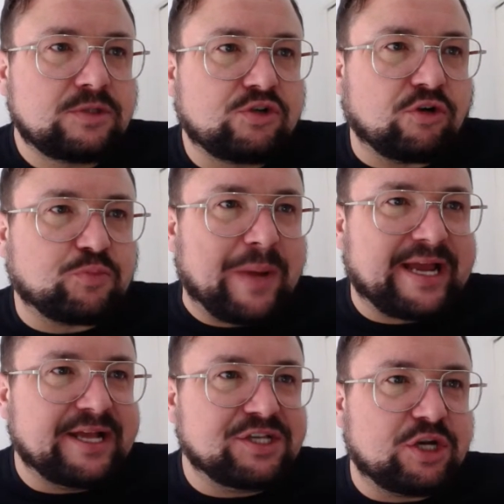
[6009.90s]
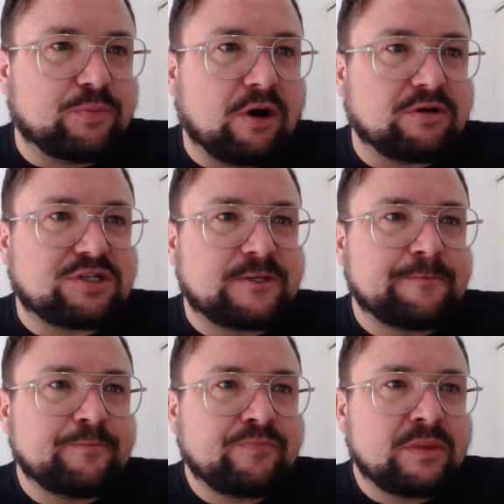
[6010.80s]
Cross back into the box.
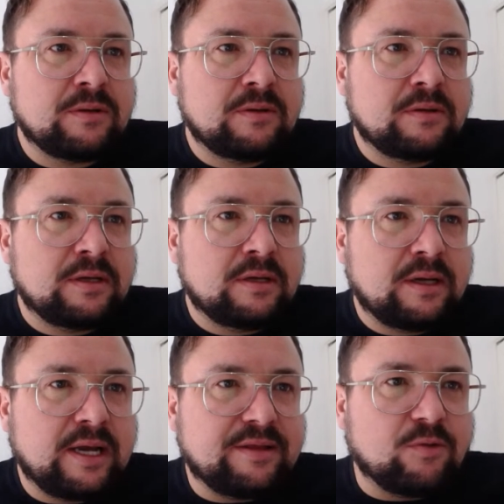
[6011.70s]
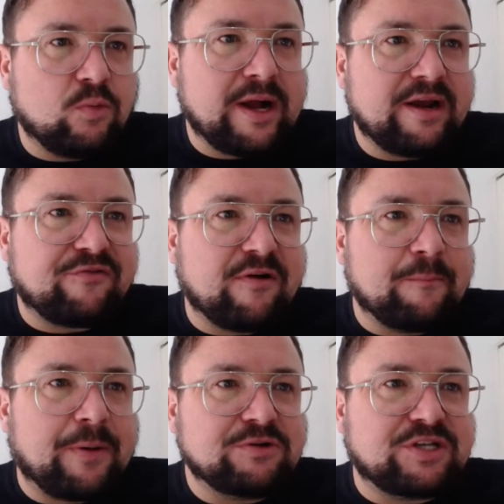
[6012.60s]
Headed away at the
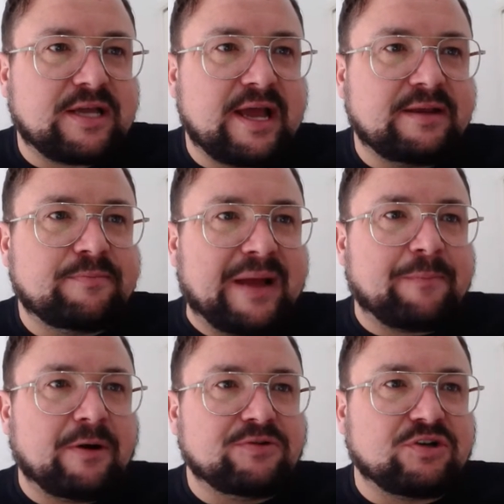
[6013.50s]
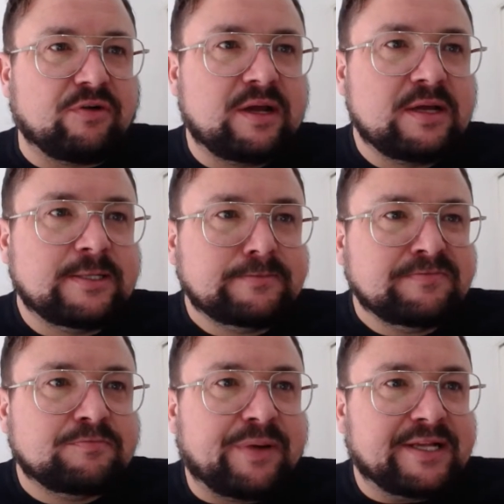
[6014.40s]
front post again. Back post, sorry.
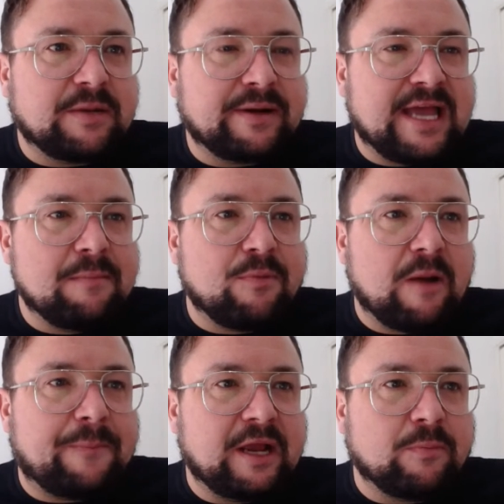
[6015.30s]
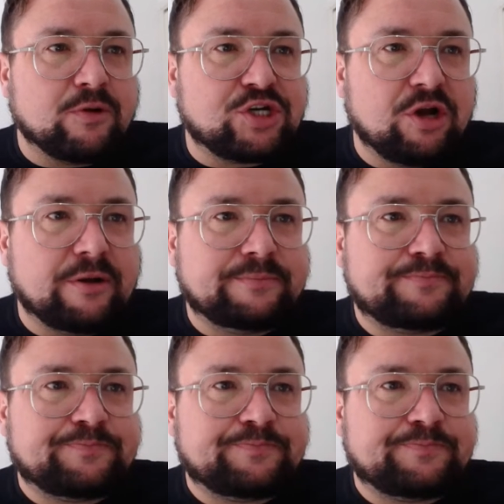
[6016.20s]
Picked up again by a Peterborough shirt.